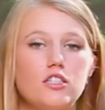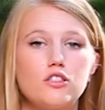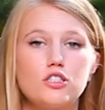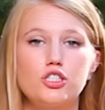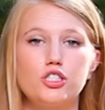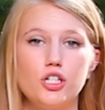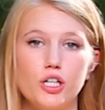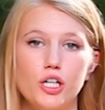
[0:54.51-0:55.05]
the
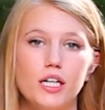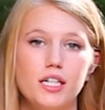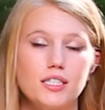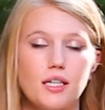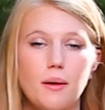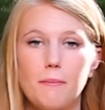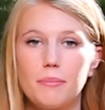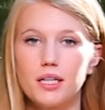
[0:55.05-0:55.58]
sugar is
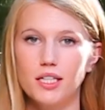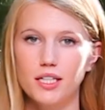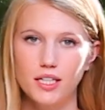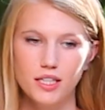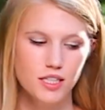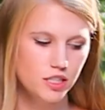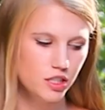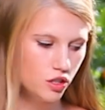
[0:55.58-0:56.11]

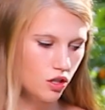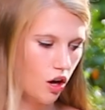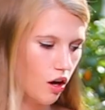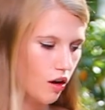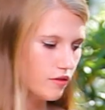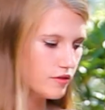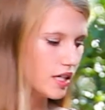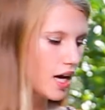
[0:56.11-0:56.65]
completely
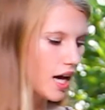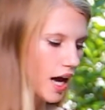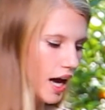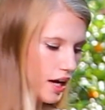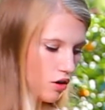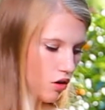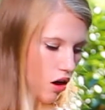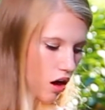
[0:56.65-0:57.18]
dissolved,
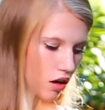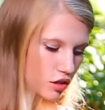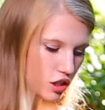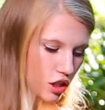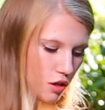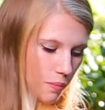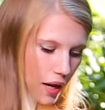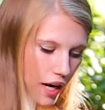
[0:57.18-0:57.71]
and it'll
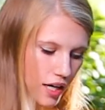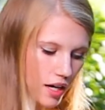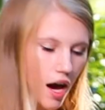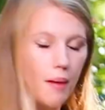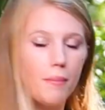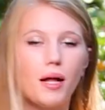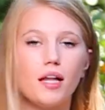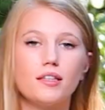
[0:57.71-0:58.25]
also pick
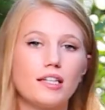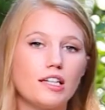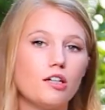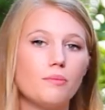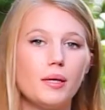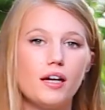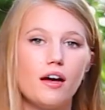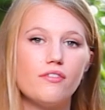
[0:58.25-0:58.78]
up a little
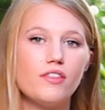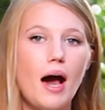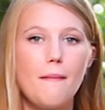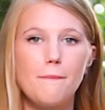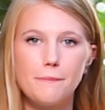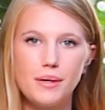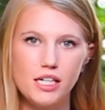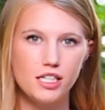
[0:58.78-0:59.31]
bit of that
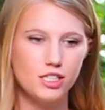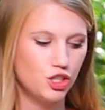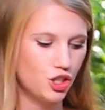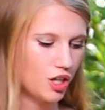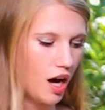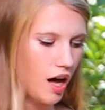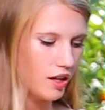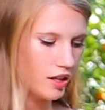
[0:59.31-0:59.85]
peach
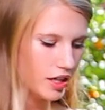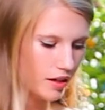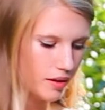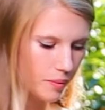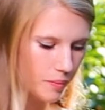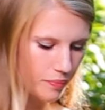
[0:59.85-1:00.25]
color.